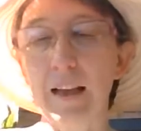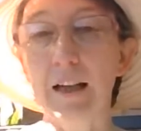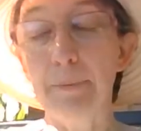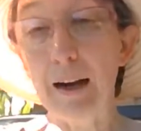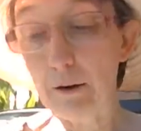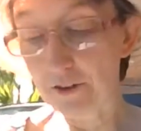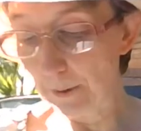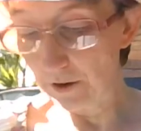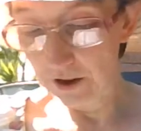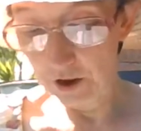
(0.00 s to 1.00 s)
Now, I've
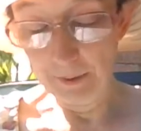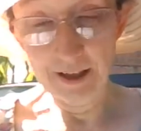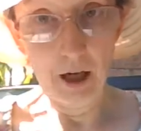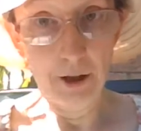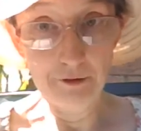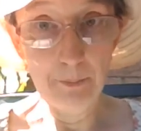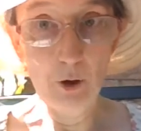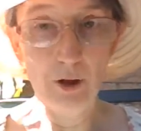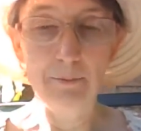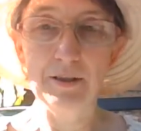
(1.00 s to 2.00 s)
spoken to you about other
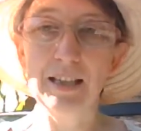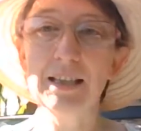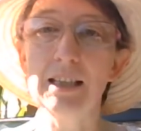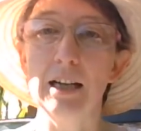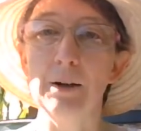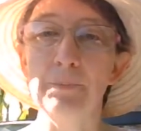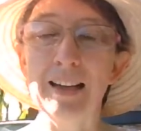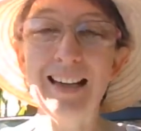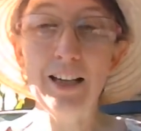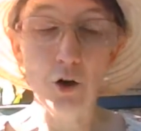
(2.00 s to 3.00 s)
apocalypses.
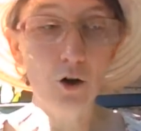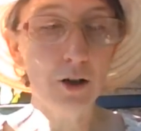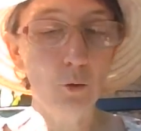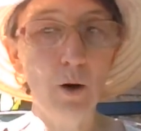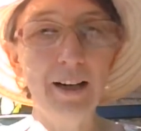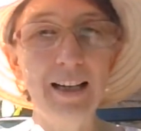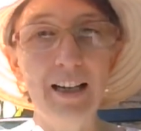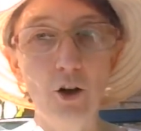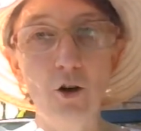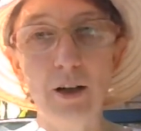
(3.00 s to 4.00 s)
Enoch, 1
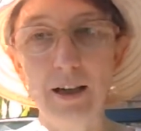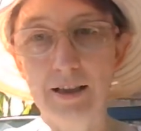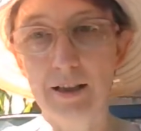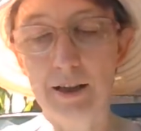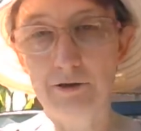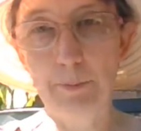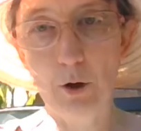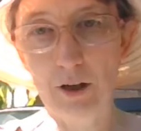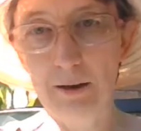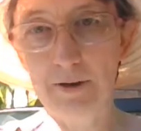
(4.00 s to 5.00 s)
Enoch is another
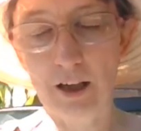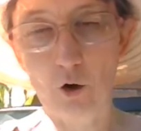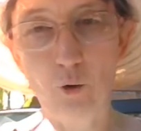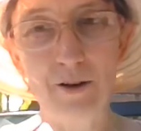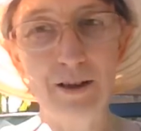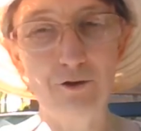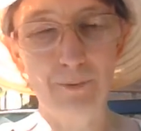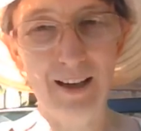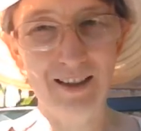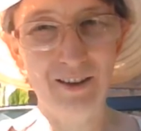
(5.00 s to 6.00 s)
apocalypse. I quoted
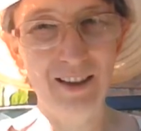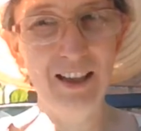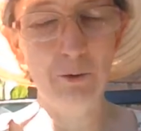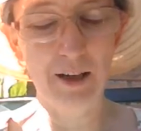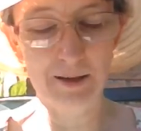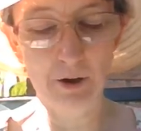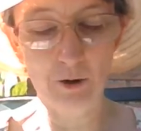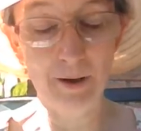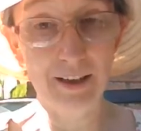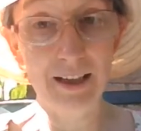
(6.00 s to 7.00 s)
from that, I think, when I spoke
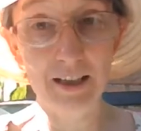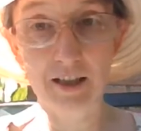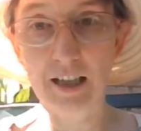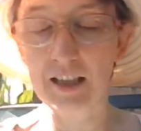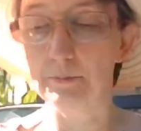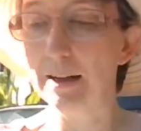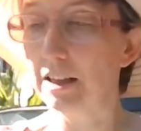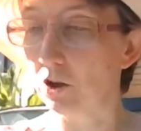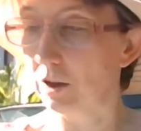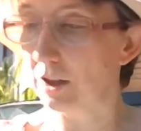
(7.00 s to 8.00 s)
about the
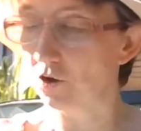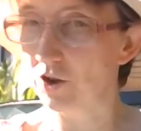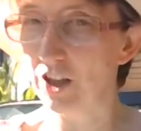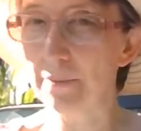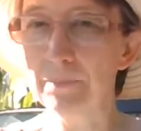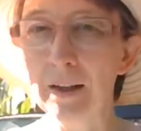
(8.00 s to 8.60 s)
intertestamental literature.